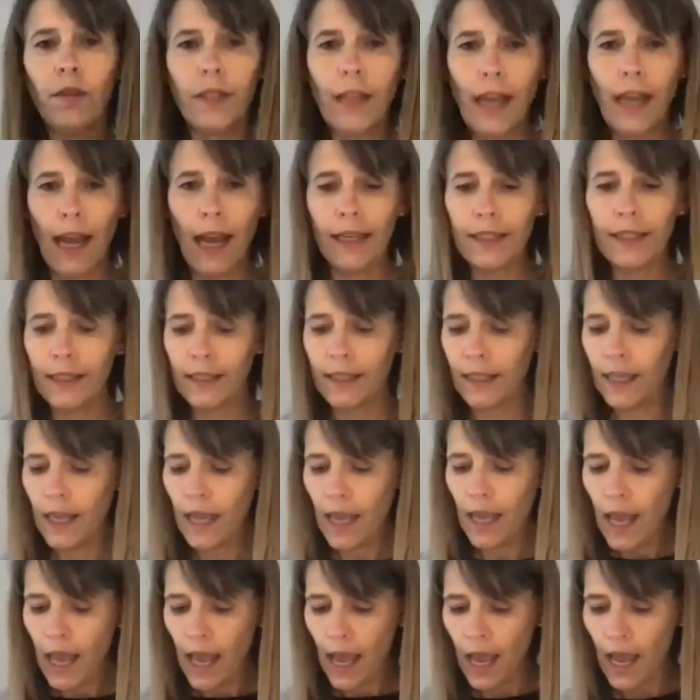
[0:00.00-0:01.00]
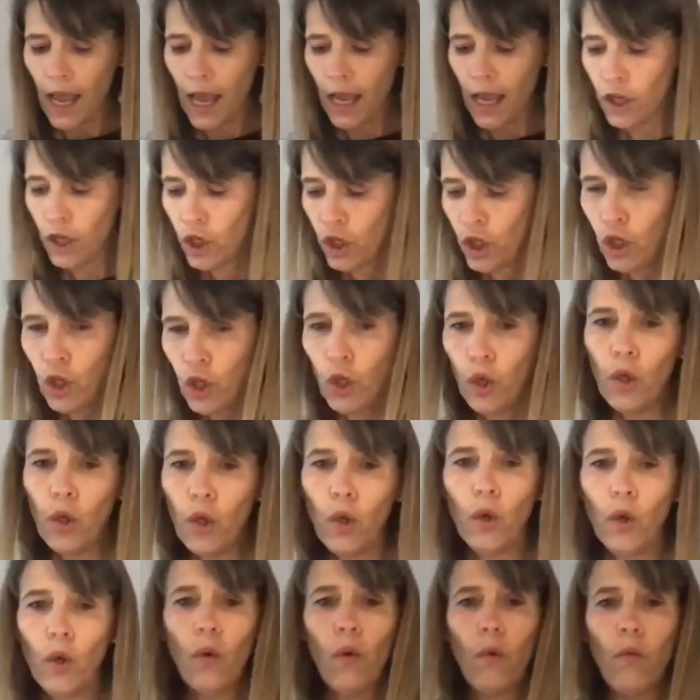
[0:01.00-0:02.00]
desk, and
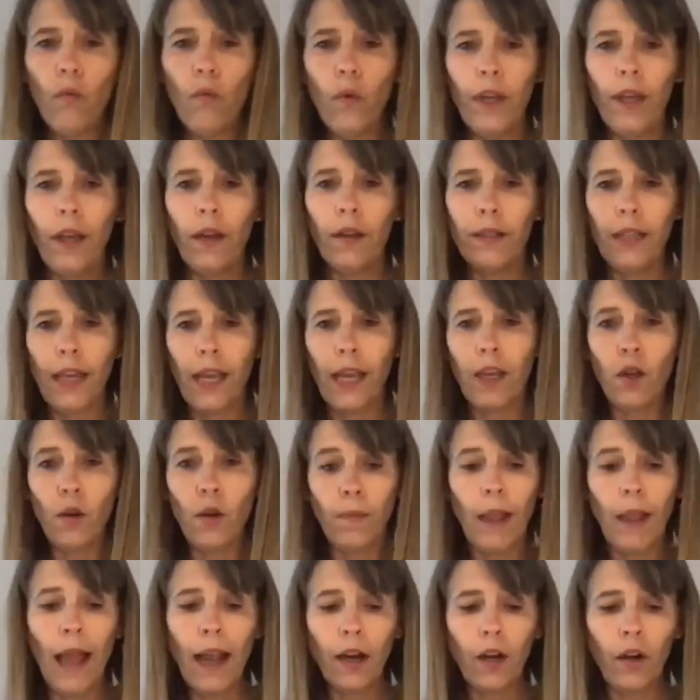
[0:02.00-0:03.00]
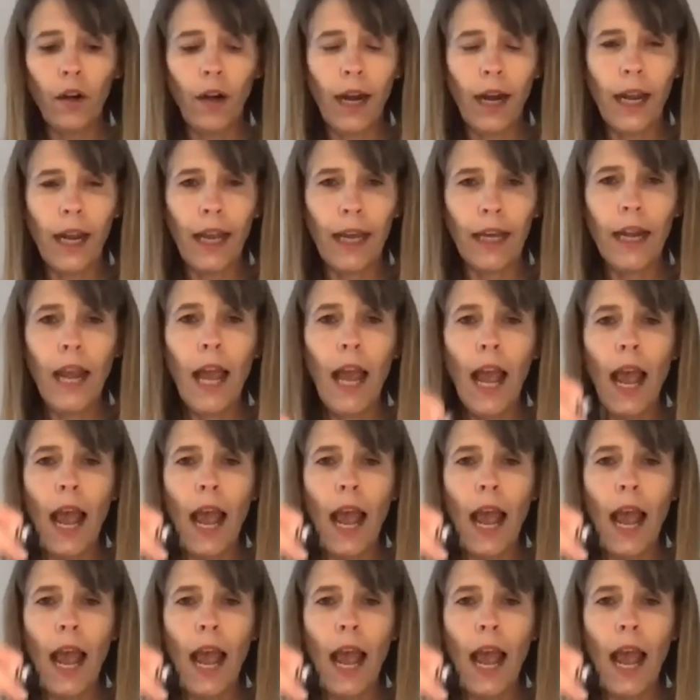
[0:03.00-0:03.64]
you will take your black crayon